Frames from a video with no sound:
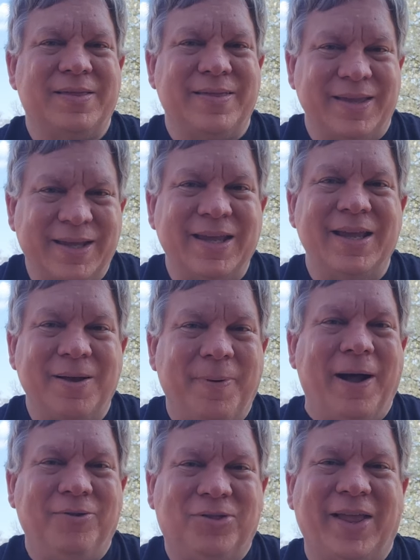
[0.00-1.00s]
thinking
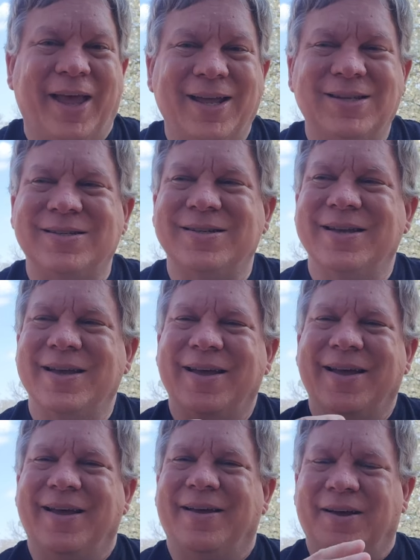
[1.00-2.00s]
about that.
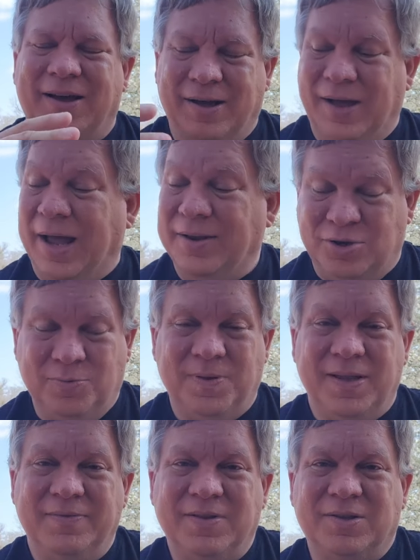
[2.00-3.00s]
I do
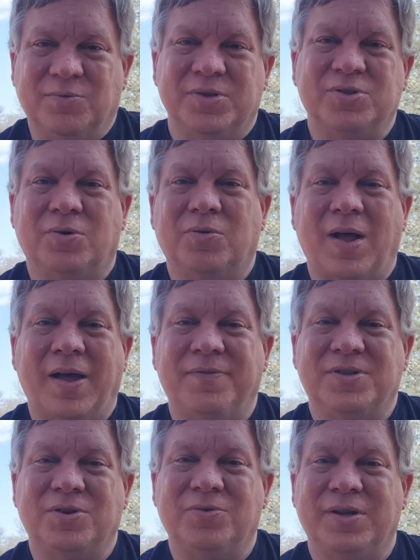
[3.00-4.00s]
believe that the resort will have
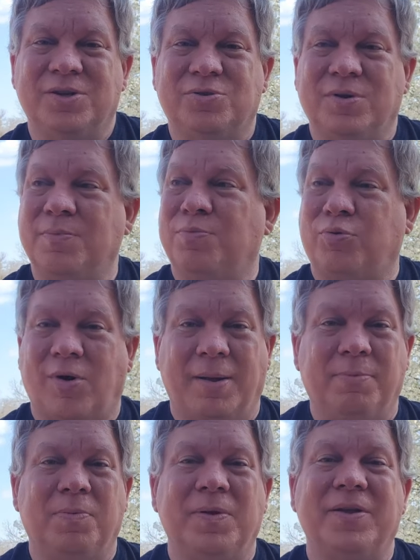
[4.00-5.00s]
its own entry
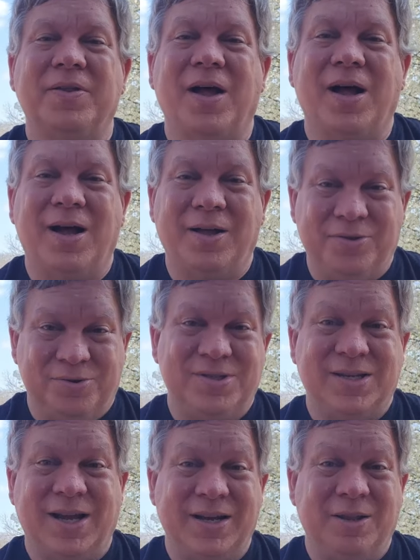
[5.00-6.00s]
probably on the other
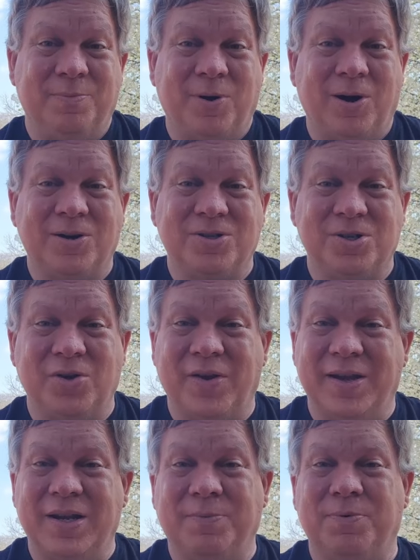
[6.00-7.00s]
side of the park, so you
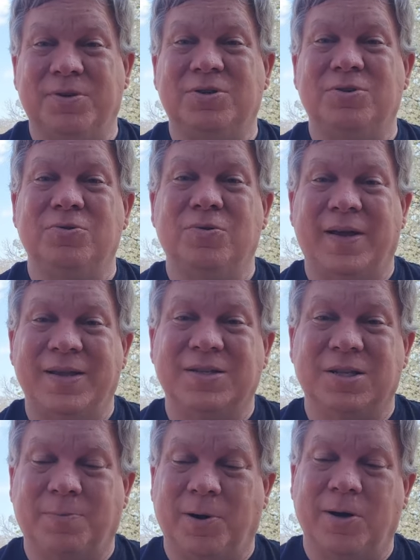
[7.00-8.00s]
end up with two ends
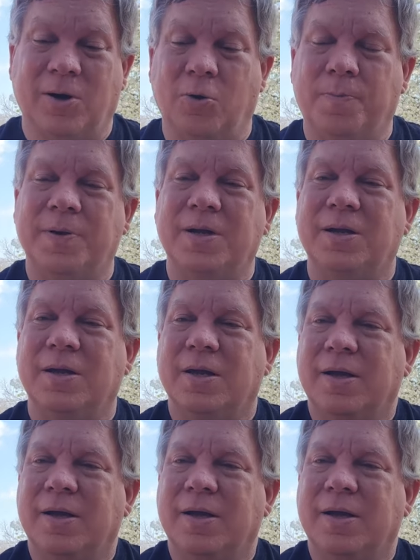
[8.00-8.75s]
of the park open,